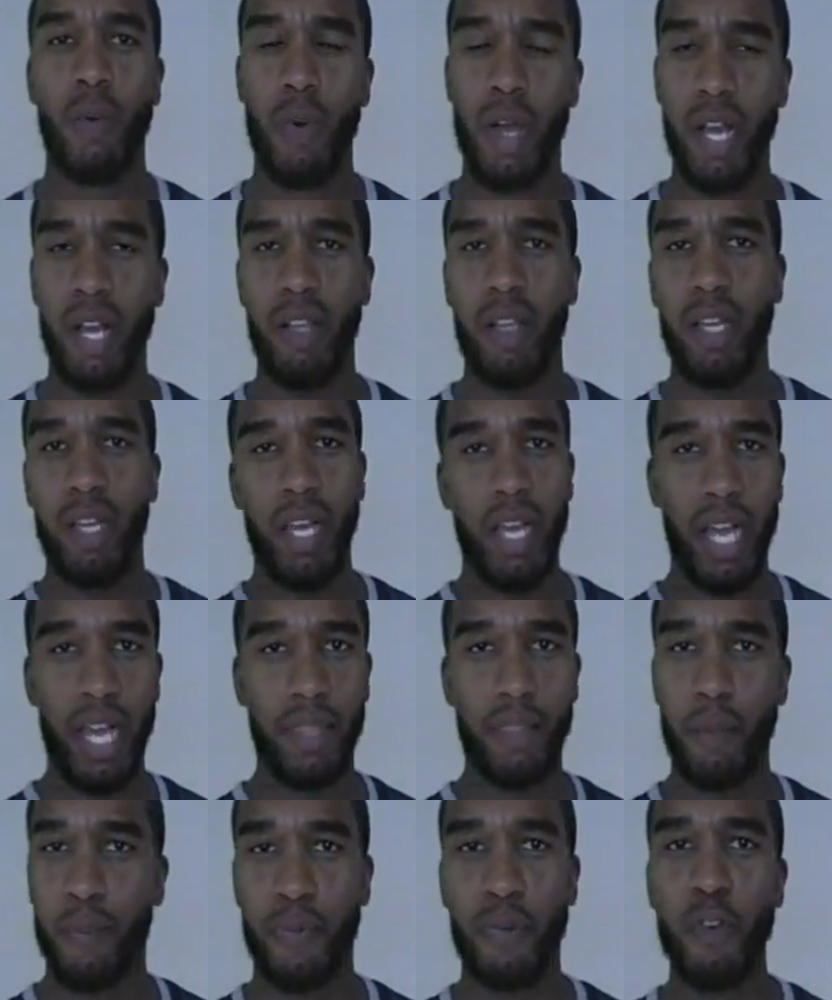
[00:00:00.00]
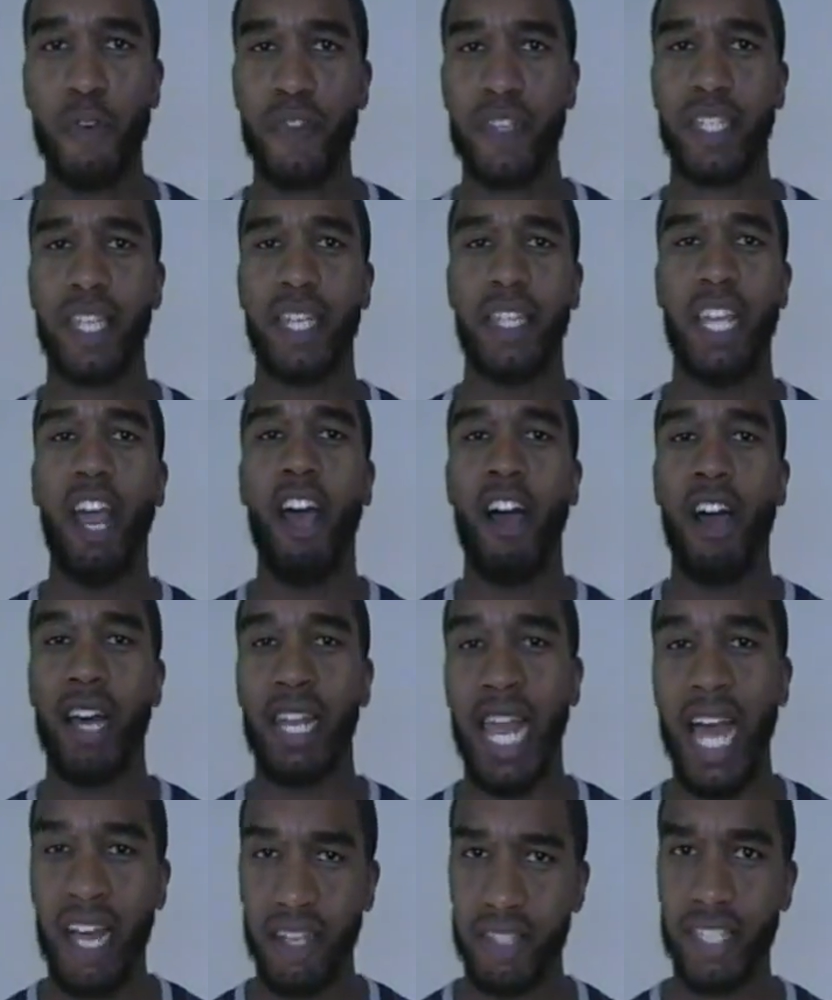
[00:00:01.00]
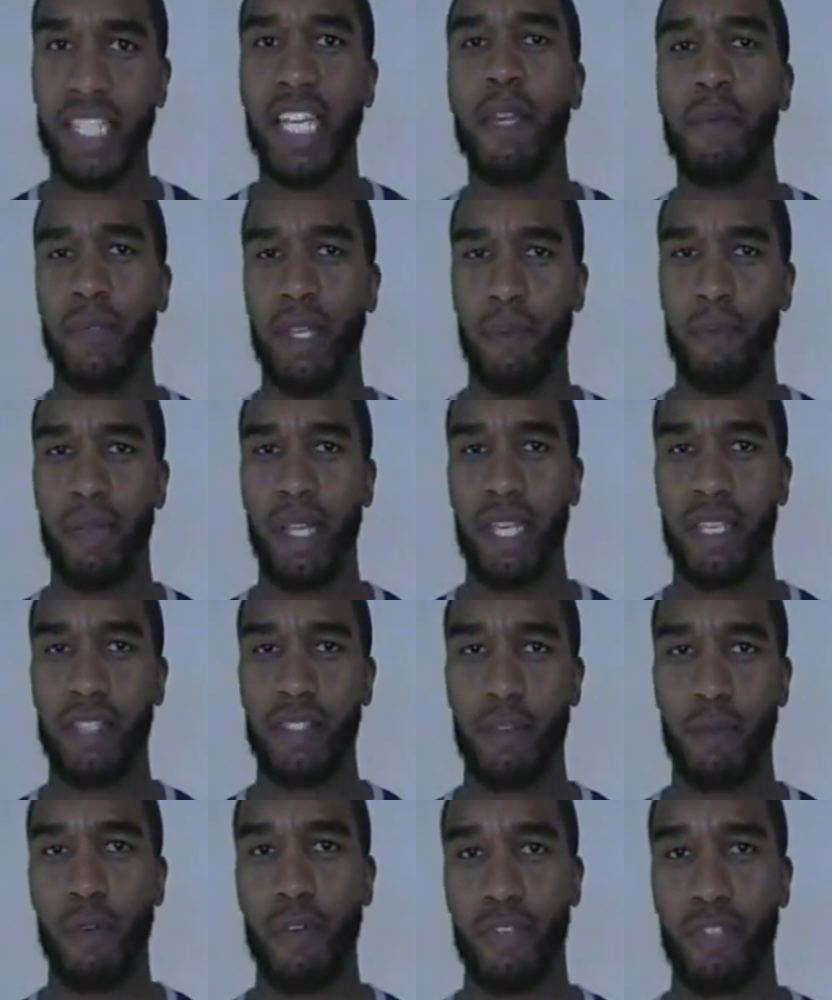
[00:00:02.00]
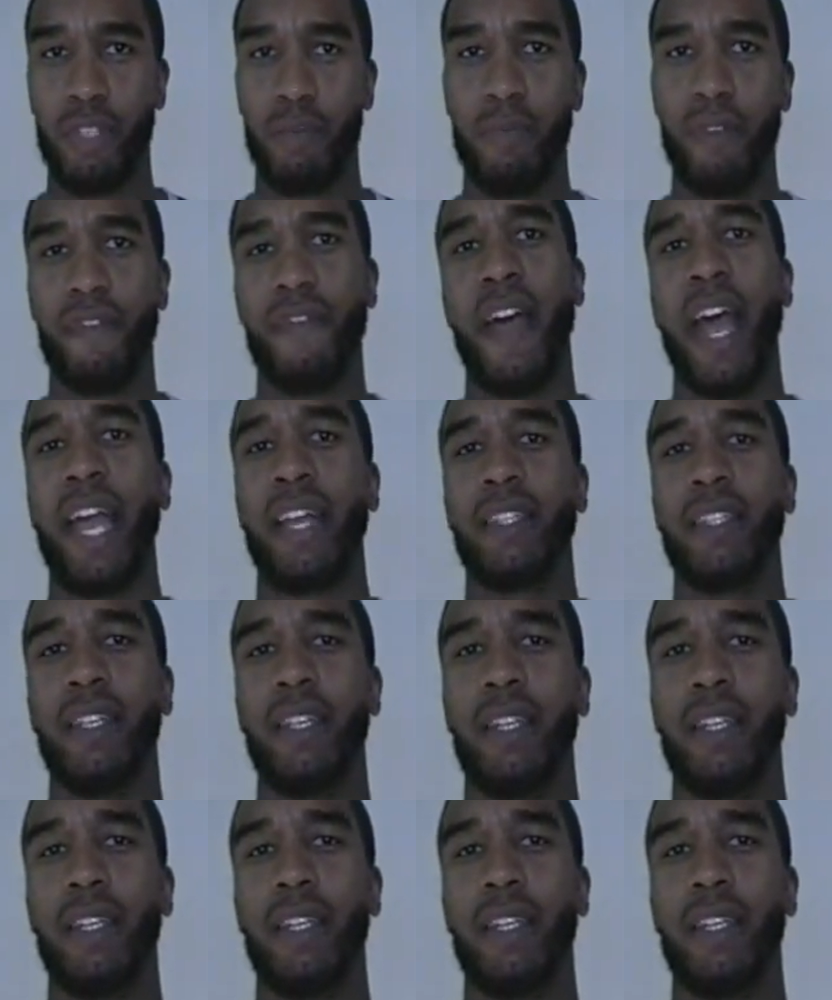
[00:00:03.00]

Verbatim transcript: Well, the proof is that they are allowed to keep their places of worship, in fact.